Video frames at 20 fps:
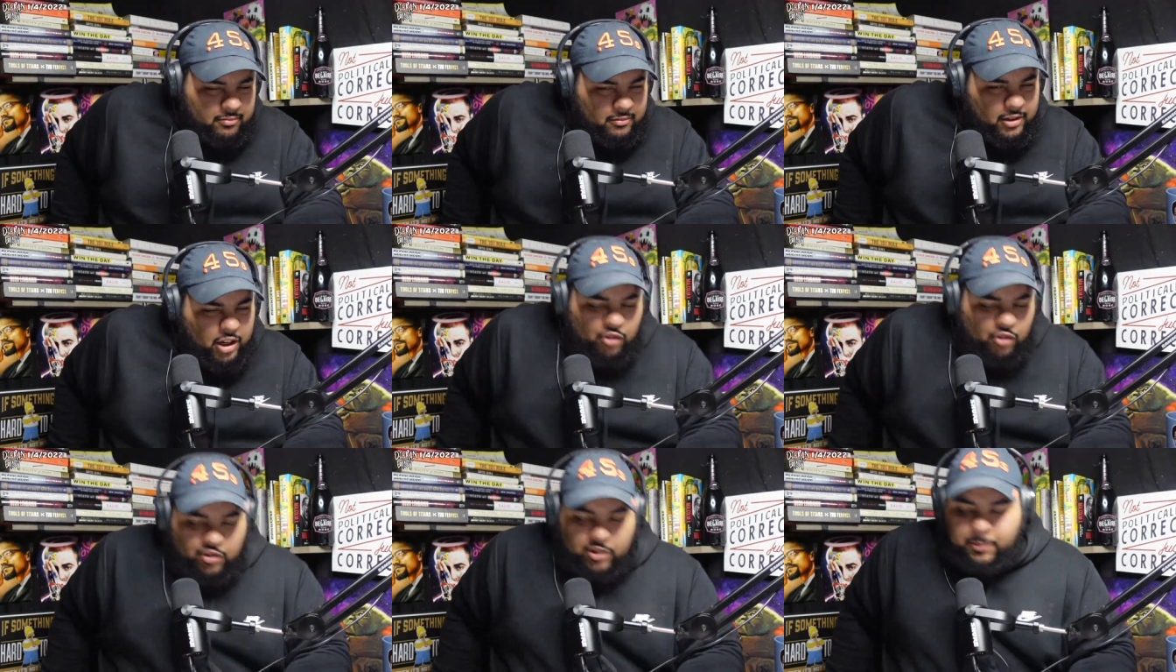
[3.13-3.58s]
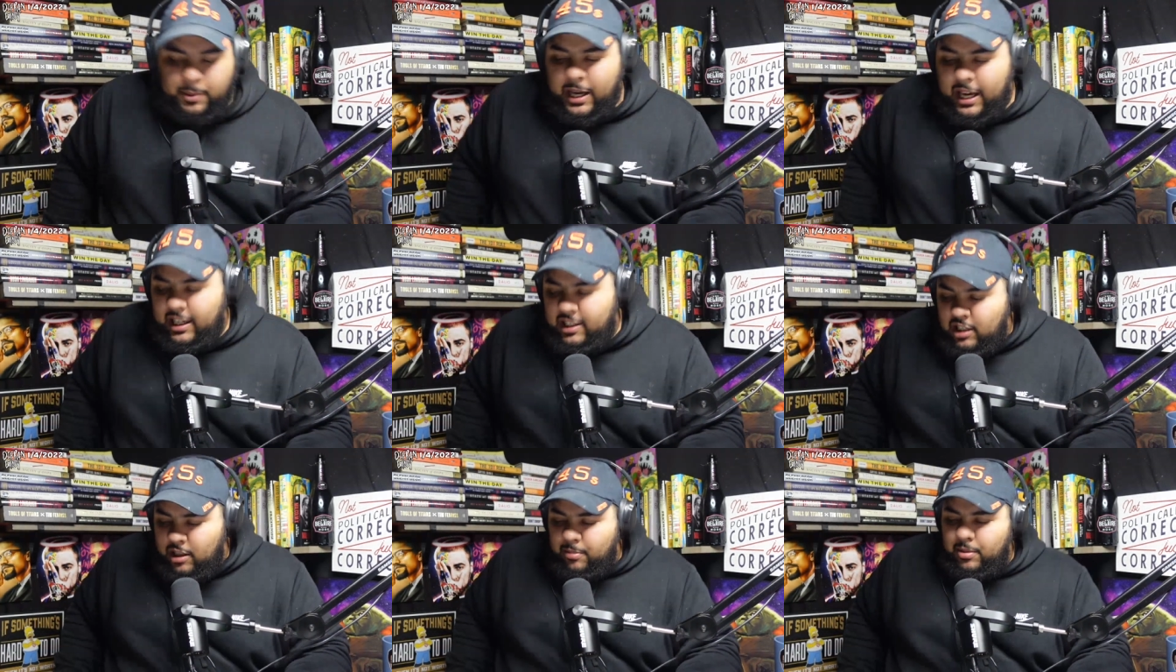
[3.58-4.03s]
over the
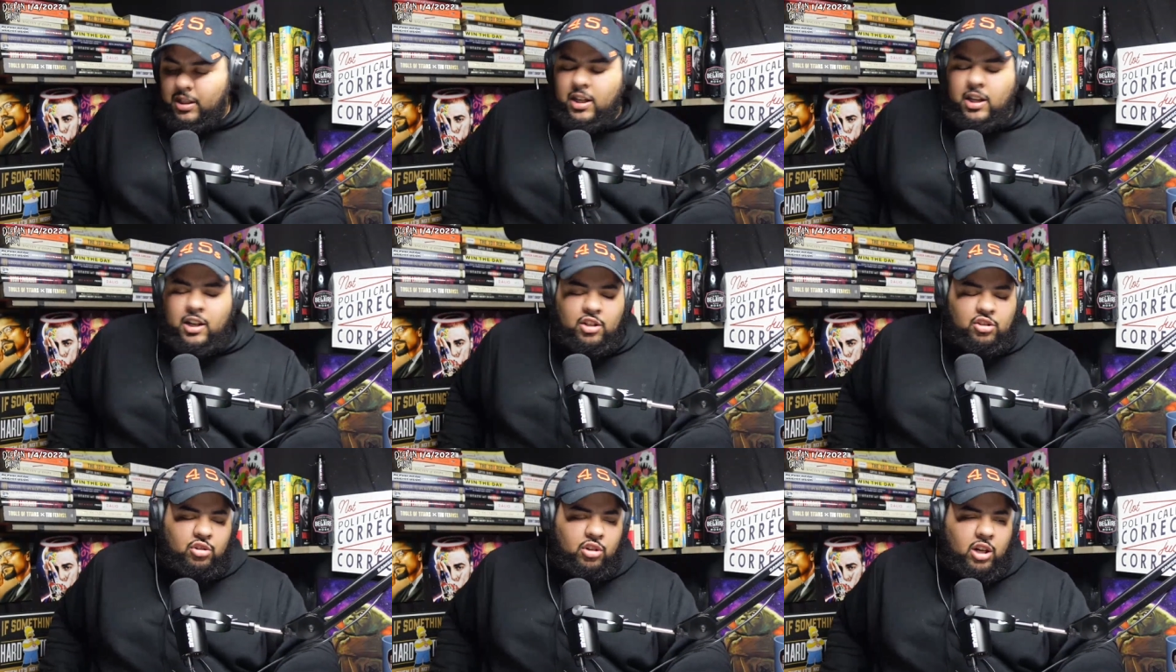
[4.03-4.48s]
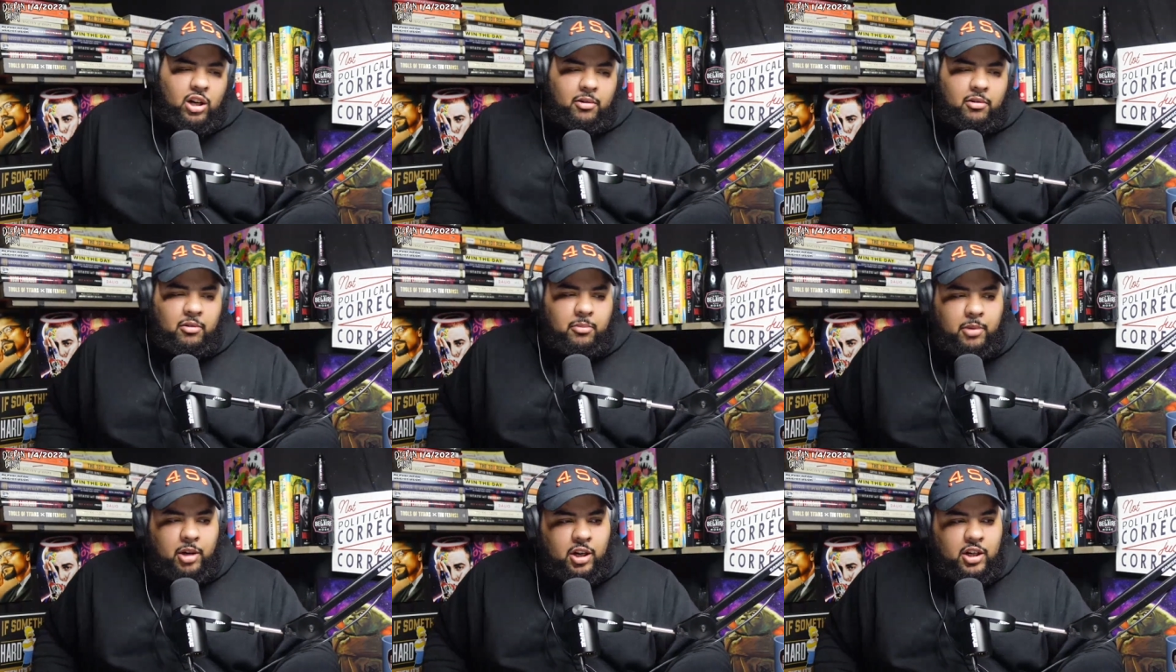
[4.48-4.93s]
past couple of years due to her
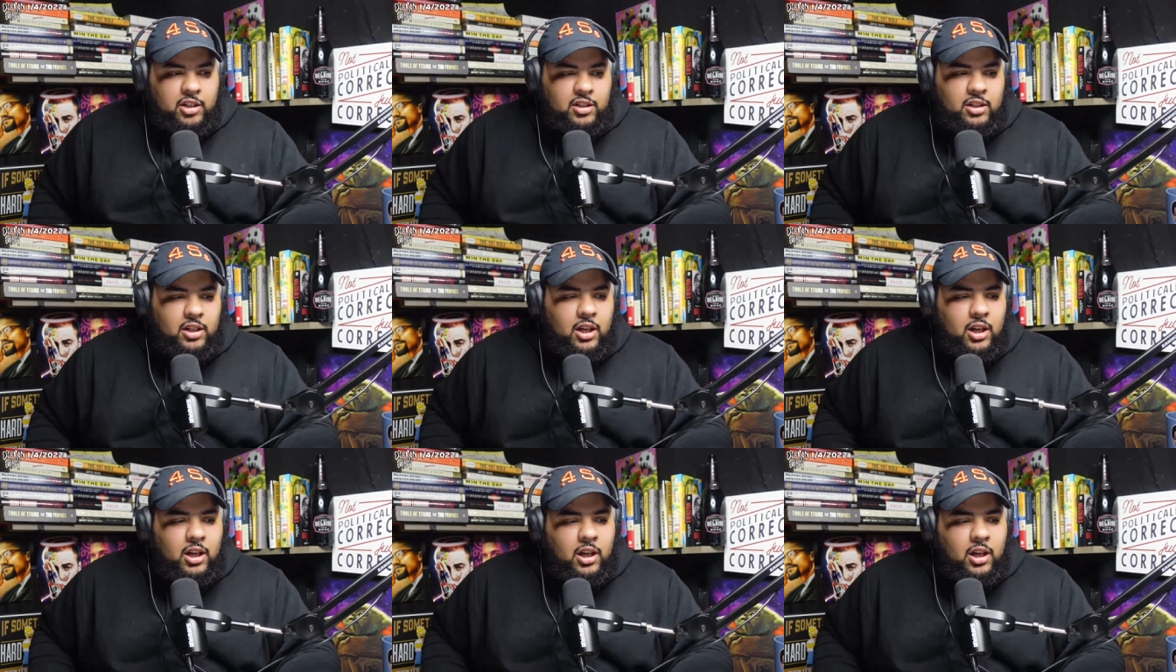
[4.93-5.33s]
remarks